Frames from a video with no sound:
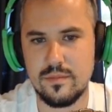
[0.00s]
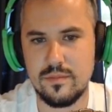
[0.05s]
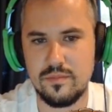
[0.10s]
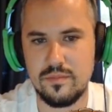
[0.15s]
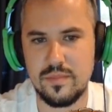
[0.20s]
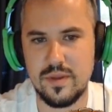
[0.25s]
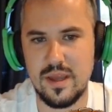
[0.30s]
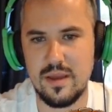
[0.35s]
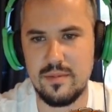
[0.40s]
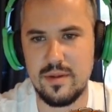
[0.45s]

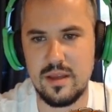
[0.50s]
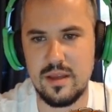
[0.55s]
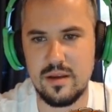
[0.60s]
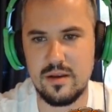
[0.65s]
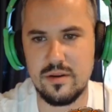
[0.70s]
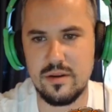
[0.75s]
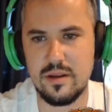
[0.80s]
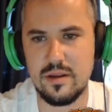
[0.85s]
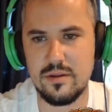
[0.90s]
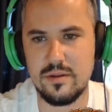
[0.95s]
Baby,
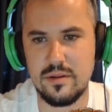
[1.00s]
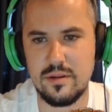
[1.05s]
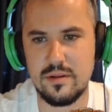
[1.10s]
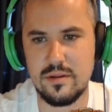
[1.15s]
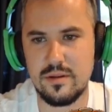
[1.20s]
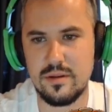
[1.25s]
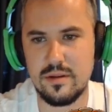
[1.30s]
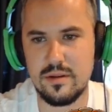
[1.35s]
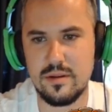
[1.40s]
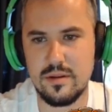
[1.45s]
you're, you
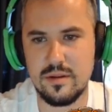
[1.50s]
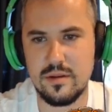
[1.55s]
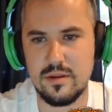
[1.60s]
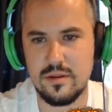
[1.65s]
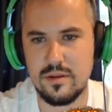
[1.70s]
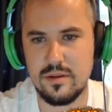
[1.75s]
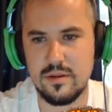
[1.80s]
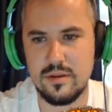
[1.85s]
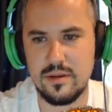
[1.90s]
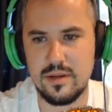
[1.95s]
you
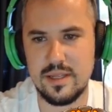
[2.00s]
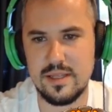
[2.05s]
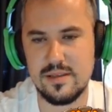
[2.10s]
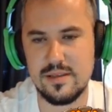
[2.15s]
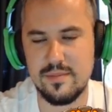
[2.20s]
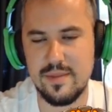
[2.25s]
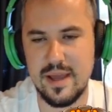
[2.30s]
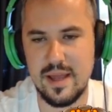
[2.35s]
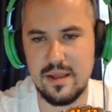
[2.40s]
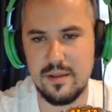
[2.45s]
you need
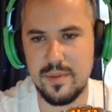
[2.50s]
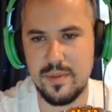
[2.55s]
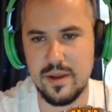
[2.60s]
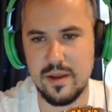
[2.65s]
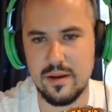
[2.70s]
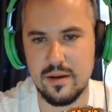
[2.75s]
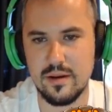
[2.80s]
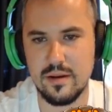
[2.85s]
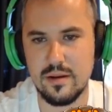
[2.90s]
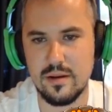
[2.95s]
some help
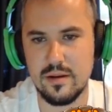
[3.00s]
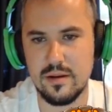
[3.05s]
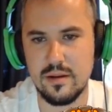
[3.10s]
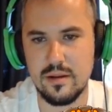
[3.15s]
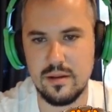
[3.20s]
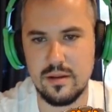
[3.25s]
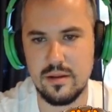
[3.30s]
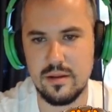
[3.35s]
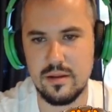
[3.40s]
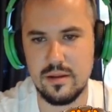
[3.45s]
here.
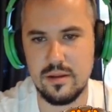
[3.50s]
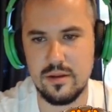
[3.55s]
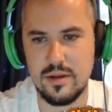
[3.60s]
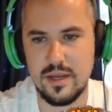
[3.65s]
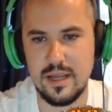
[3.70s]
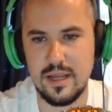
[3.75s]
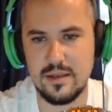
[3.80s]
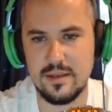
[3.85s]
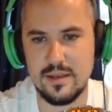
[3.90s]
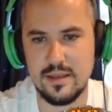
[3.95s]
You
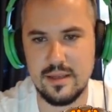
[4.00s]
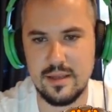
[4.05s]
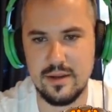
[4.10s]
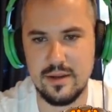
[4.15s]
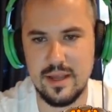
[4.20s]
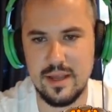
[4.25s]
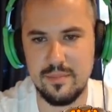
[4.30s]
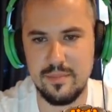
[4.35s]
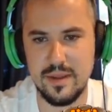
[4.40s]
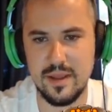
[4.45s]
can't you
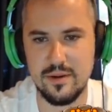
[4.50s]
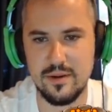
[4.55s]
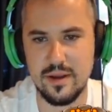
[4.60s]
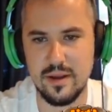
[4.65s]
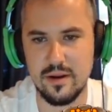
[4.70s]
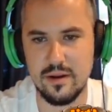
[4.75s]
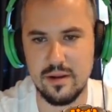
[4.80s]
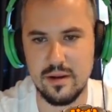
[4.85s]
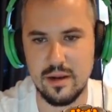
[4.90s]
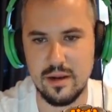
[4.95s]
can't be out here
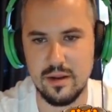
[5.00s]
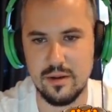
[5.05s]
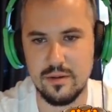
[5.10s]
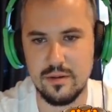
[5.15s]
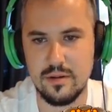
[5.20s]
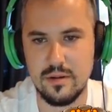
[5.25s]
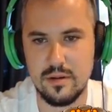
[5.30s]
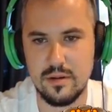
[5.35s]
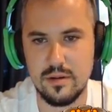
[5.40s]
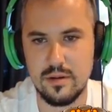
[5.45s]
all alone.
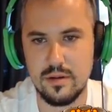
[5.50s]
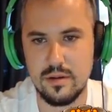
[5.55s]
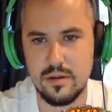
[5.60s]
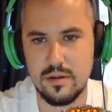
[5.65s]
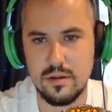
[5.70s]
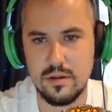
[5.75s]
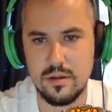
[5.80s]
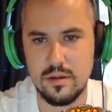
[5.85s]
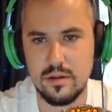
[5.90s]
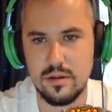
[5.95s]

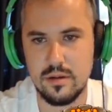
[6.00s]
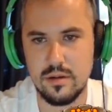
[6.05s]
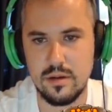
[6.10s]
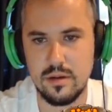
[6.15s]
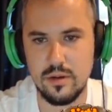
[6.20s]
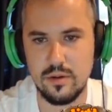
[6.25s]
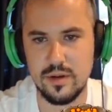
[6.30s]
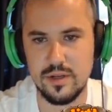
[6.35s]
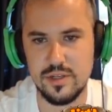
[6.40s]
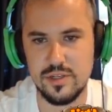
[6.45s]

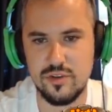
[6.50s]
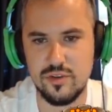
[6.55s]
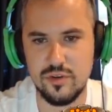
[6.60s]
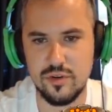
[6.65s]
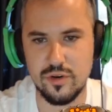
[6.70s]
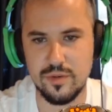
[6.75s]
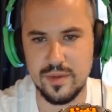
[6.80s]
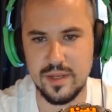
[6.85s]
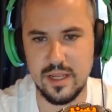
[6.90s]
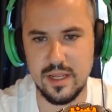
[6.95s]
Oh, I just threw
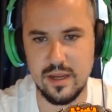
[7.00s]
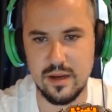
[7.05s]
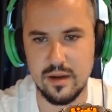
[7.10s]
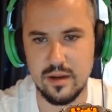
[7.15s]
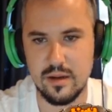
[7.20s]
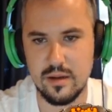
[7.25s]
him in the air.